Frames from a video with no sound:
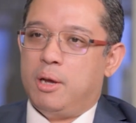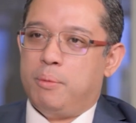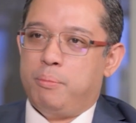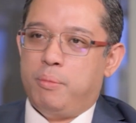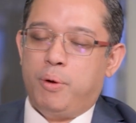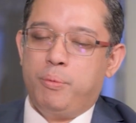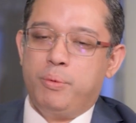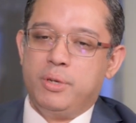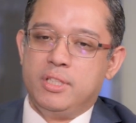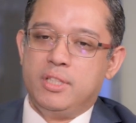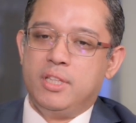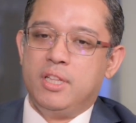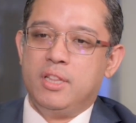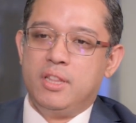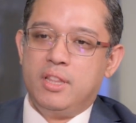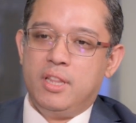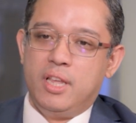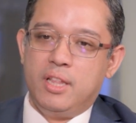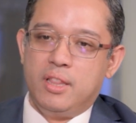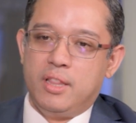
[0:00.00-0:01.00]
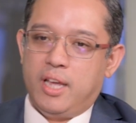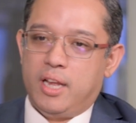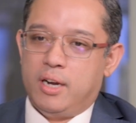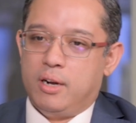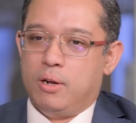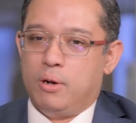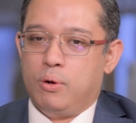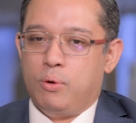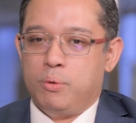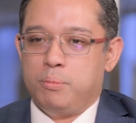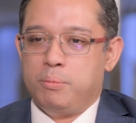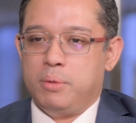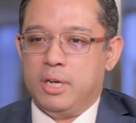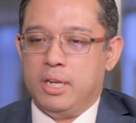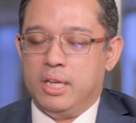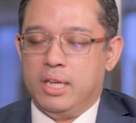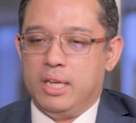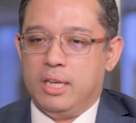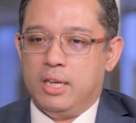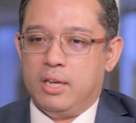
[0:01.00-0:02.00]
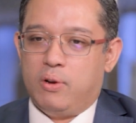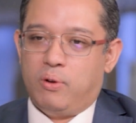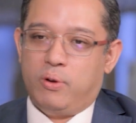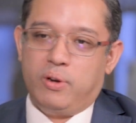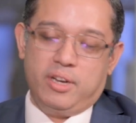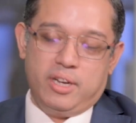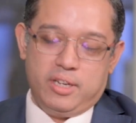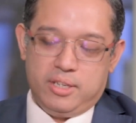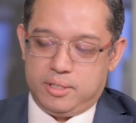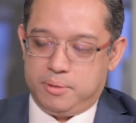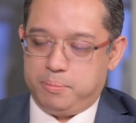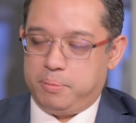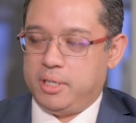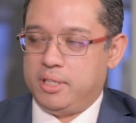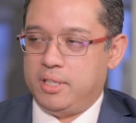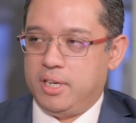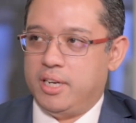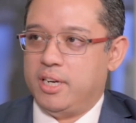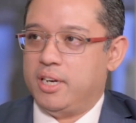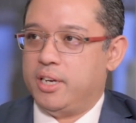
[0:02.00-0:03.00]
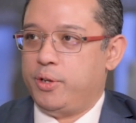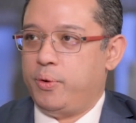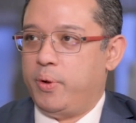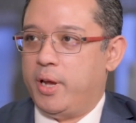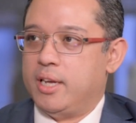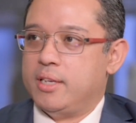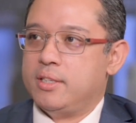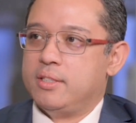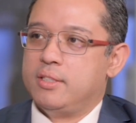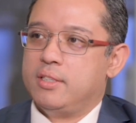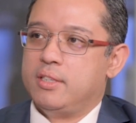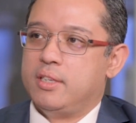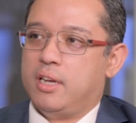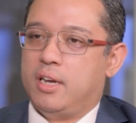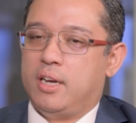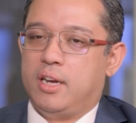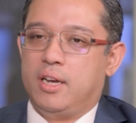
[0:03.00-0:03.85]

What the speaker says: but we still think that globally, or especially in the US,